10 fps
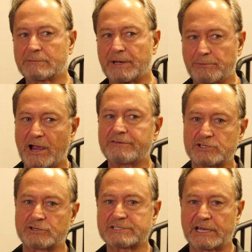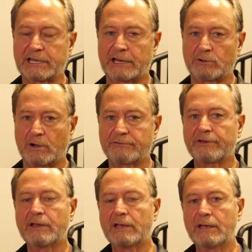My private insurance got cut
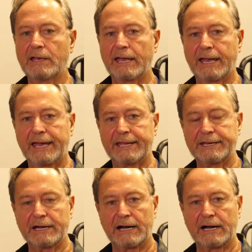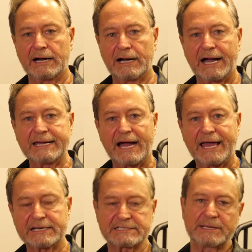off, and uh, I, I
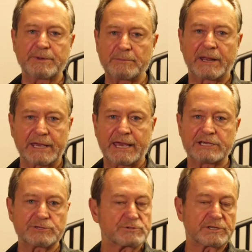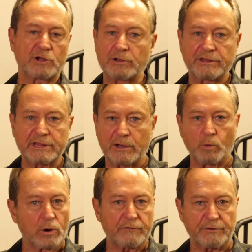had a sleeping medication. It was the only thing that
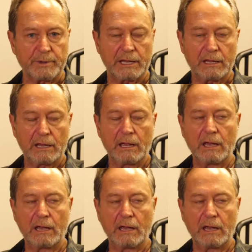worked for me.